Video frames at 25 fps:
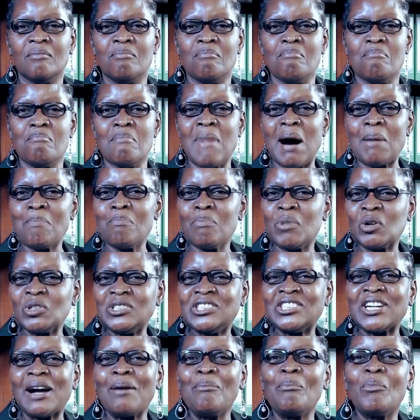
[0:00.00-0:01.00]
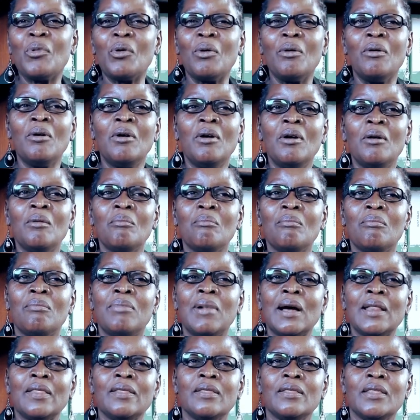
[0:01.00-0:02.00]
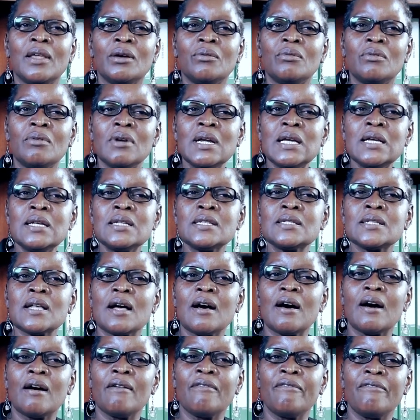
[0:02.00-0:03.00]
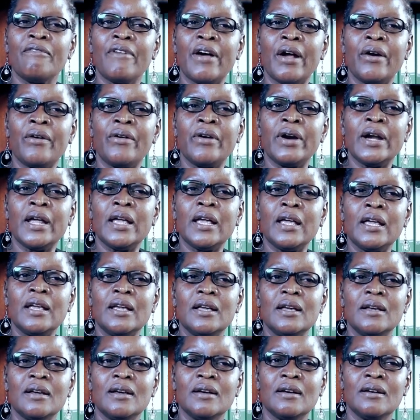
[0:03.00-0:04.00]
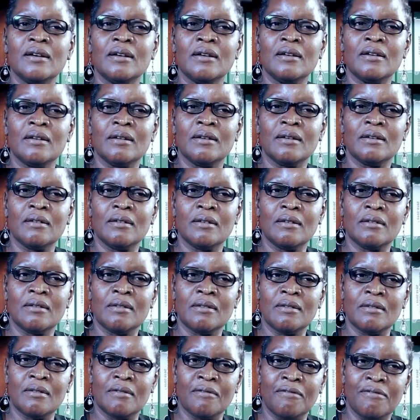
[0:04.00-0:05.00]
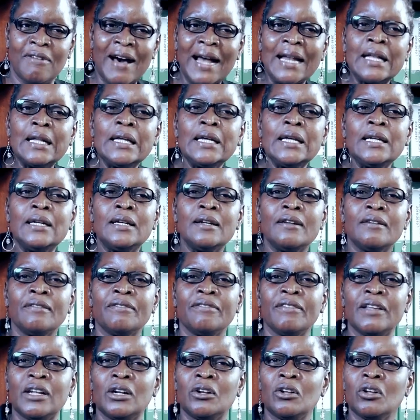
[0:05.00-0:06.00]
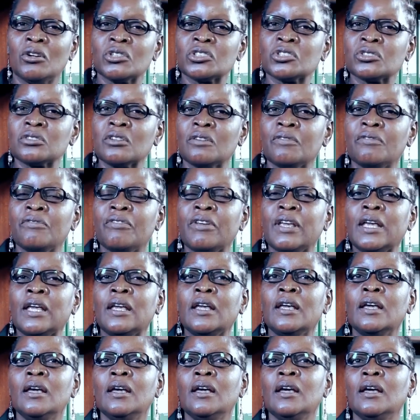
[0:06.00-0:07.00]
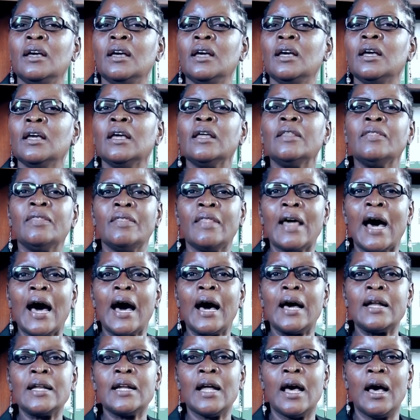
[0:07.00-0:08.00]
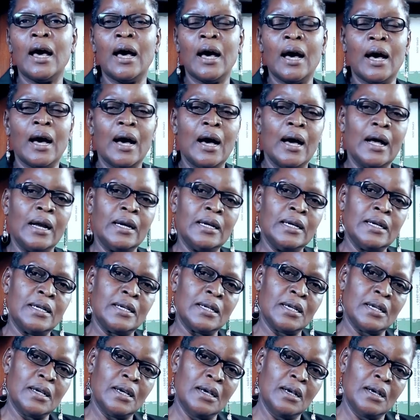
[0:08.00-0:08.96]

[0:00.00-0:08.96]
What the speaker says: mumbo jumbo. But there is a very valid philosophy in that, and